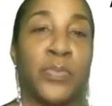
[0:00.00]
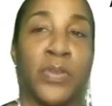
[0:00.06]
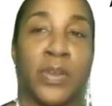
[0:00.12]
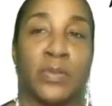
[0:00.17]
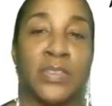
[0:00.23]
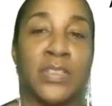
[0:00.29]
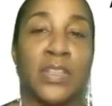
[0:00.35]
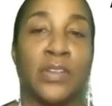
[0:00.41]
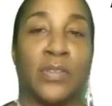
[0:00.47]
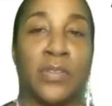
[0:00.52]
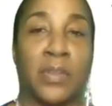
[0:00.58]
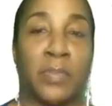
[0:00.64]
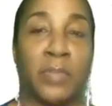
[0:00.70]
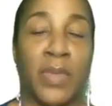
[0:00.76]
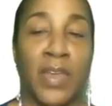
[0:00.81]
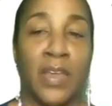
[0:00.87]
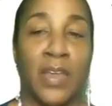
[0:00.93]
and I was sitting on
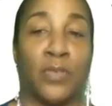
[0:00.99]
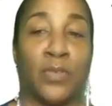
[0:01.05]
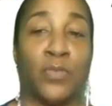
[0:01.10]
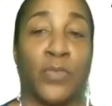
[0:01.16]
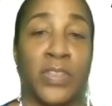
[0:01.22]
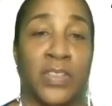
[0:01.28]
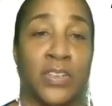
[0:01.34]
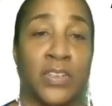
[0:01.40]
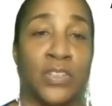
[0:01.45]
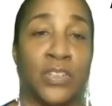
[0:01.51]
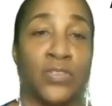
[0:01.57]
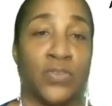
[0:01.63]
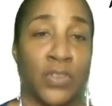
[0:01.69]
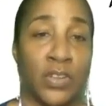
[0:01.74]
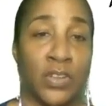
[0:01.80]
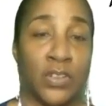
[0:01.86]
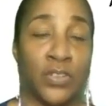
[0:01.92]
the panel with the
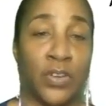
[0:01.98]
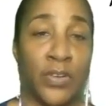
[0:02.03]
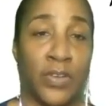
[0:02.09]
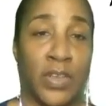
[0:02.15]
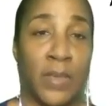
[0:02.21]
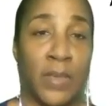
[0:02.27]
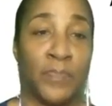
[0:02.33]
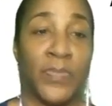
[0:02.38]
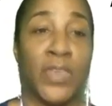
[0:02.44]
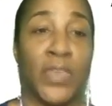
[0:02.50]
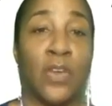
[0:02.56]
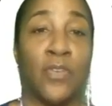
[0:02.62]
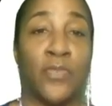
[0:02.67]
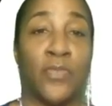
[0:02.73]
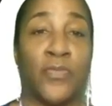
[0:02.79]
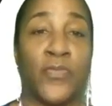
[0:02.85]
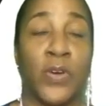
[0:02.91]
district attorney
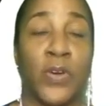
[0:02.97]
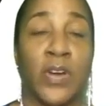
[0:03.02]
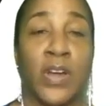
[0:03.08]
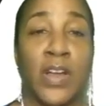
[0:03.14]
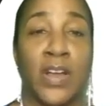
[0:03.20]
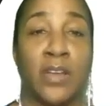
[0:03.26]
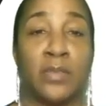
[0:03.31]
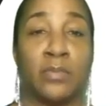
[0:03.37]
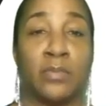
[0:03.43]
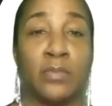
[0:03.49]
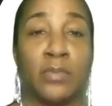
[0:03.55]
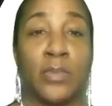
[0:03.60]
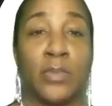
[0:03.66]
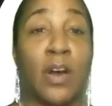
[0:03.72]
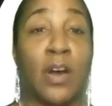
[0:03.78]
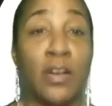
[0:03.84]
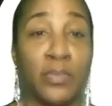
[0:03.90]
for
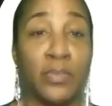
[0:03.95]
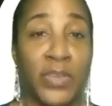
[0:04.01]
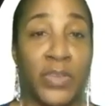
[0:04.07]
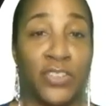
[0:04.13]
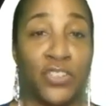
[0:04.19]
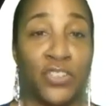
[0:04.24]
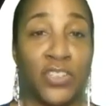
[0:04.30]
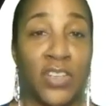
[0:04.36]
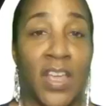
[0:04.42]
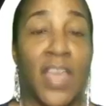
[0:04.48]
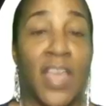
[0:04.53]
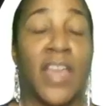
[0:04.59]
Long Beach.